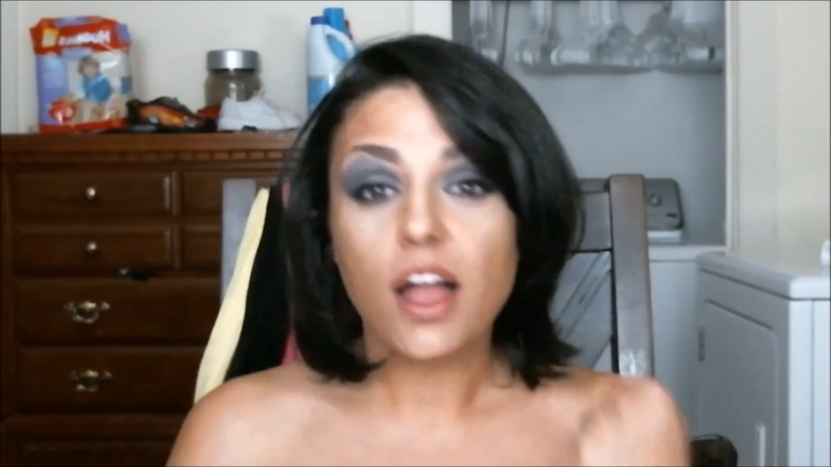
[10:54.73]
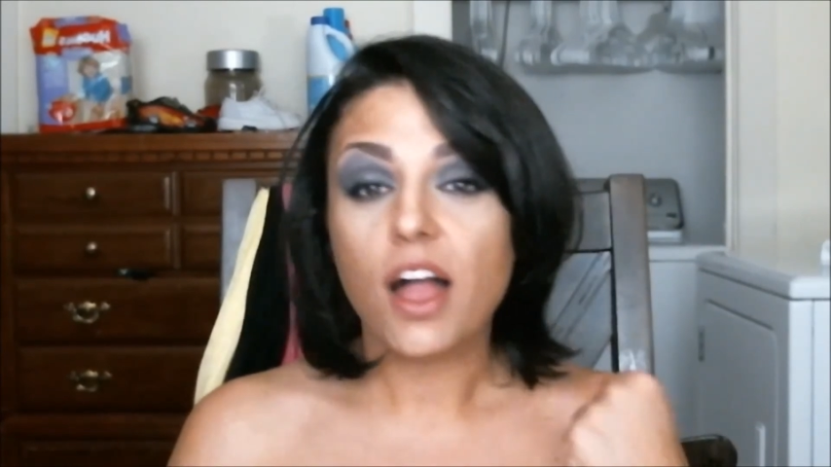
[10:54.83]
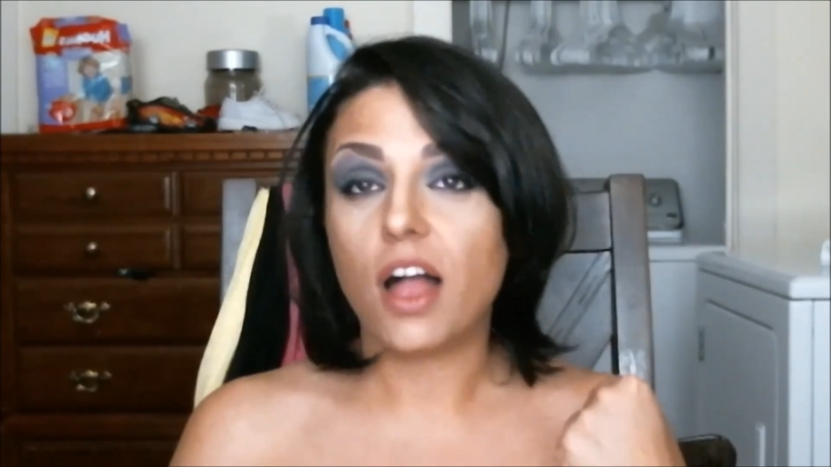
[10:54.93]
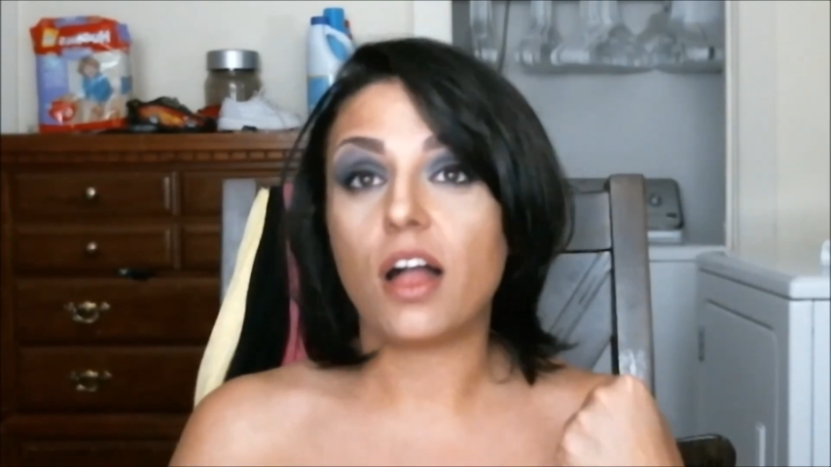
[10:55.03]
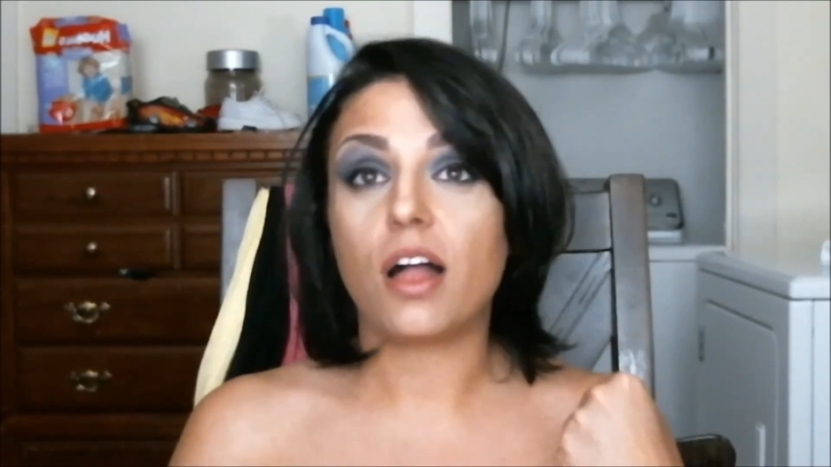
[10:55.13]

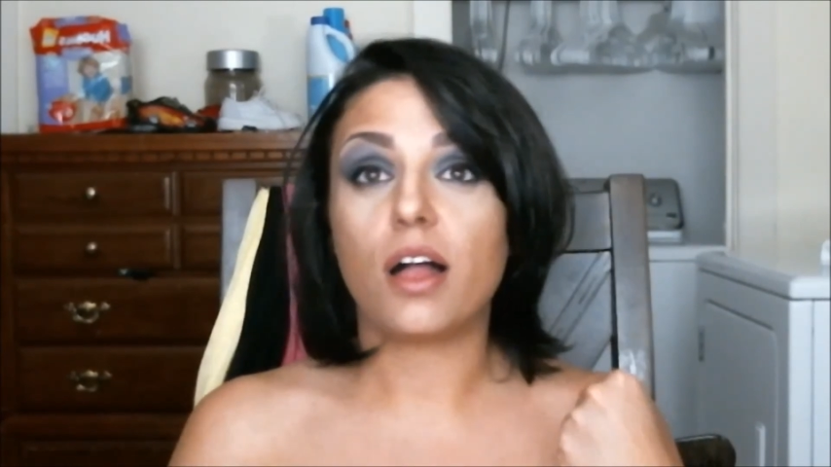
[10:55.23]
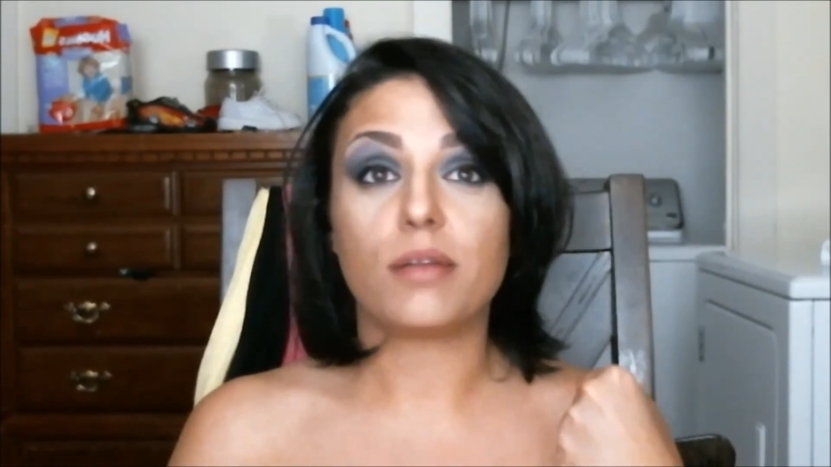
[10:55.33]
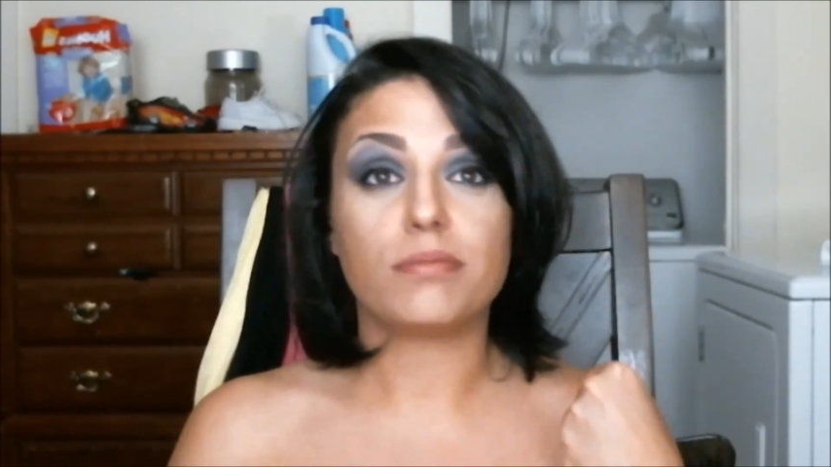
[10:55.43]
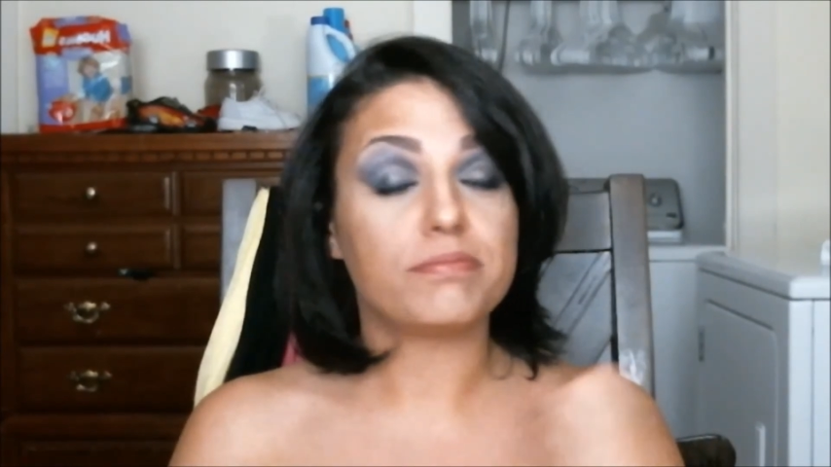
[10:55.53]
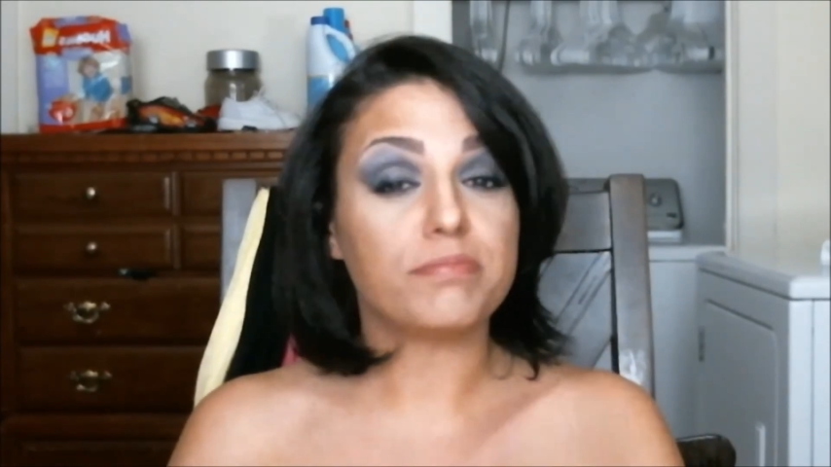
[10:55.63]

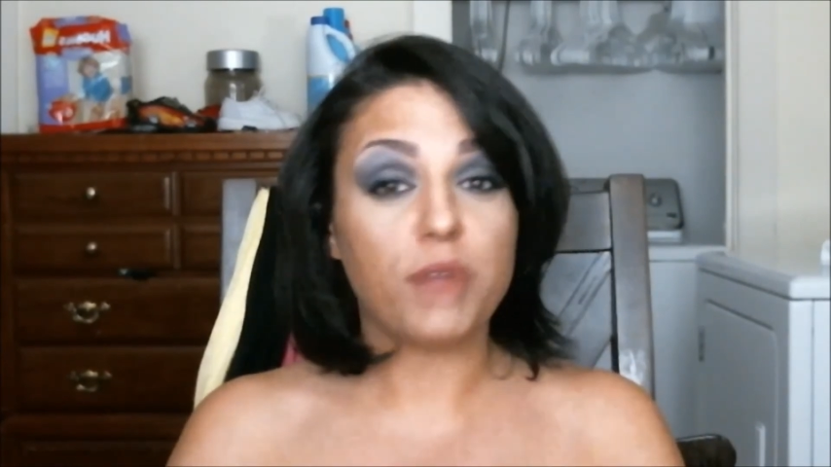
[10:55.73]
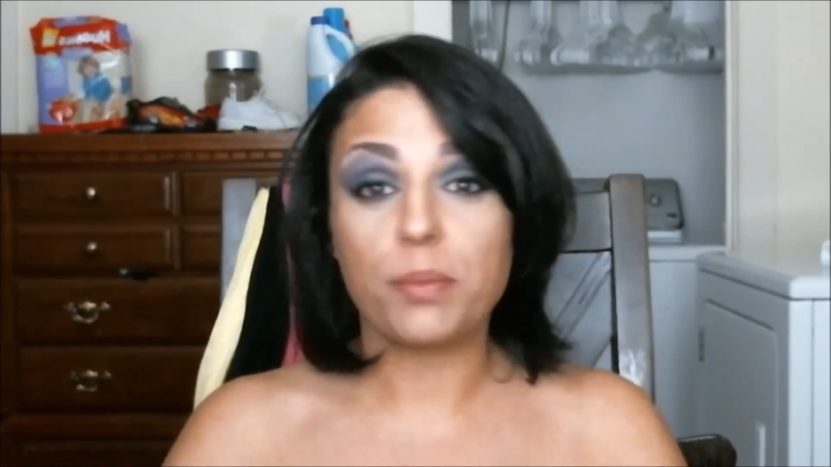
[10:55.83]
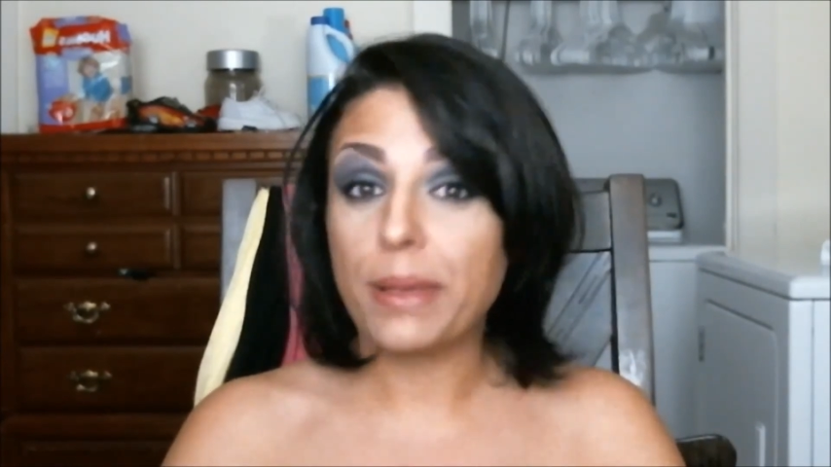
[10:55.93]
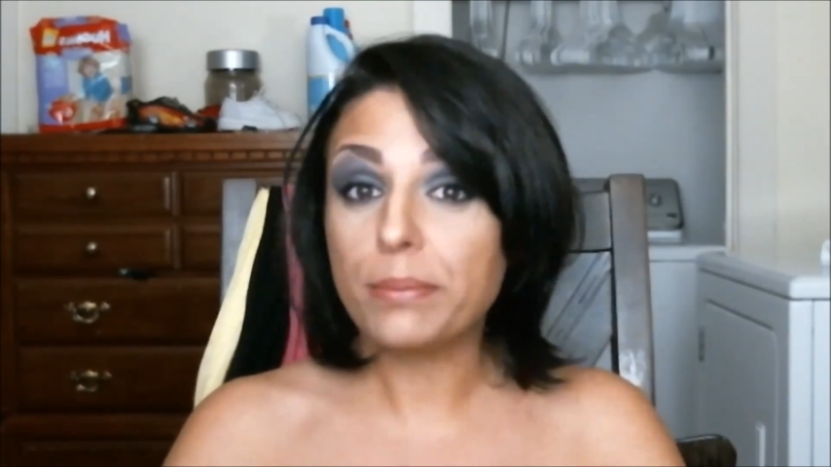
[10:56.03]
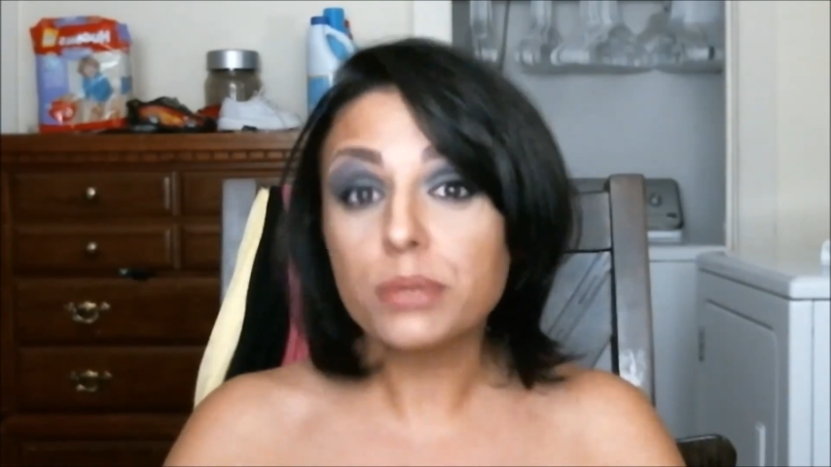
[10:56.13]
on
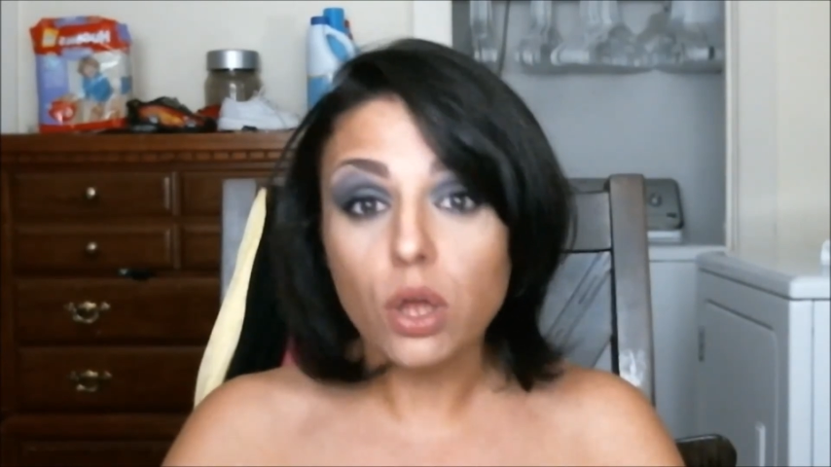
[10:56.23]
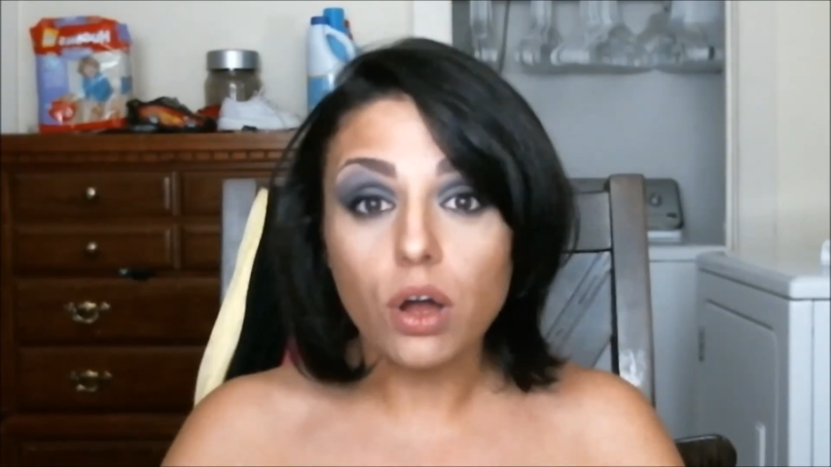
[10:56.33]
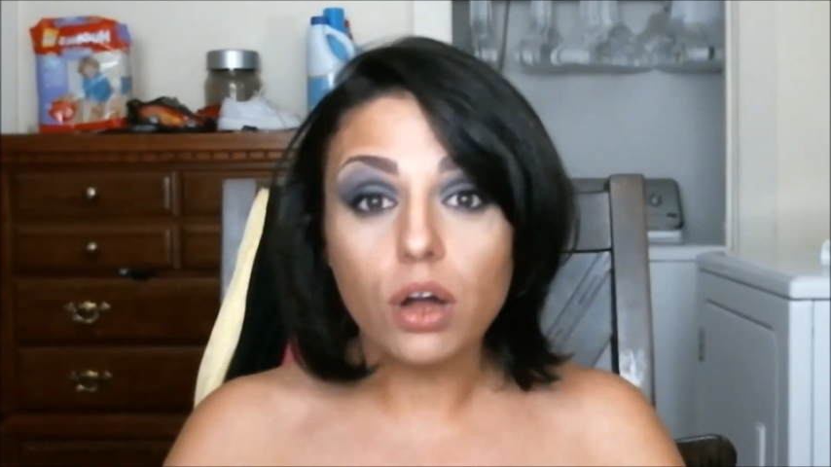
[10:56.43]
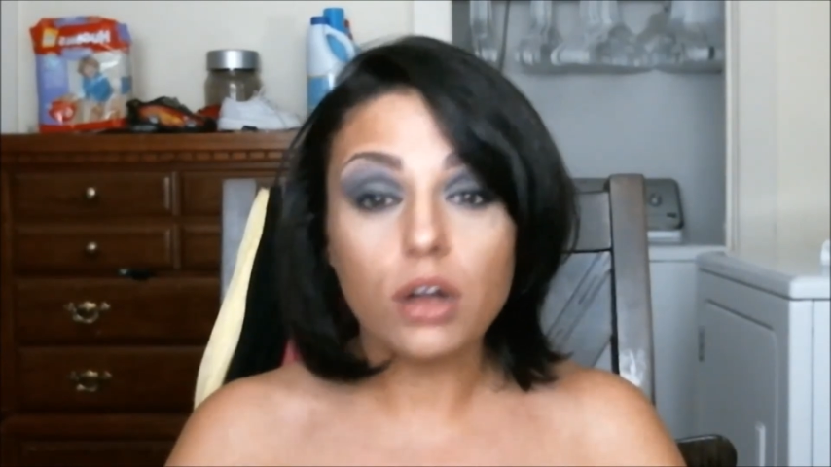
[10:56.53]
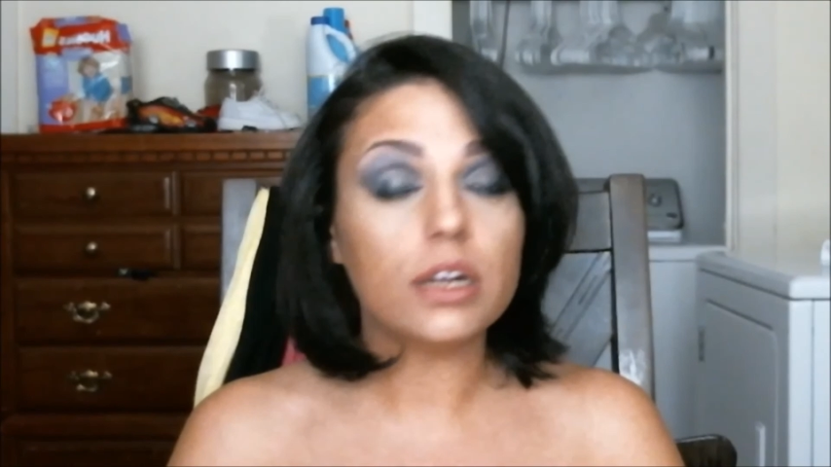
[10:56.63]
my
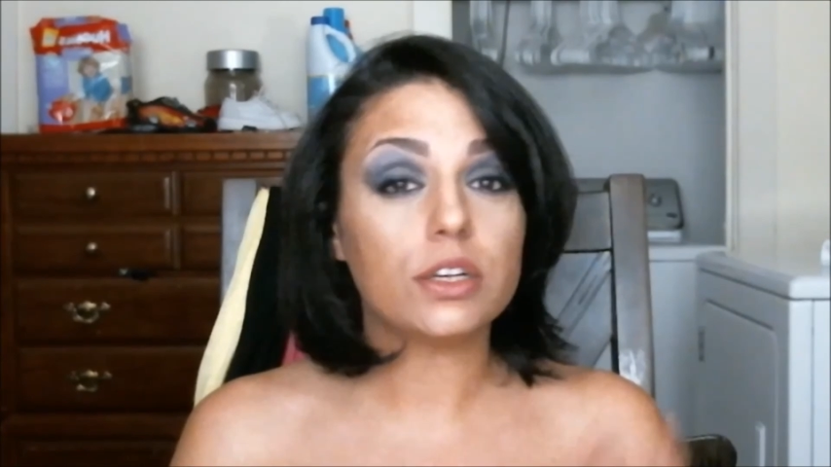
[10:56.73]
blog,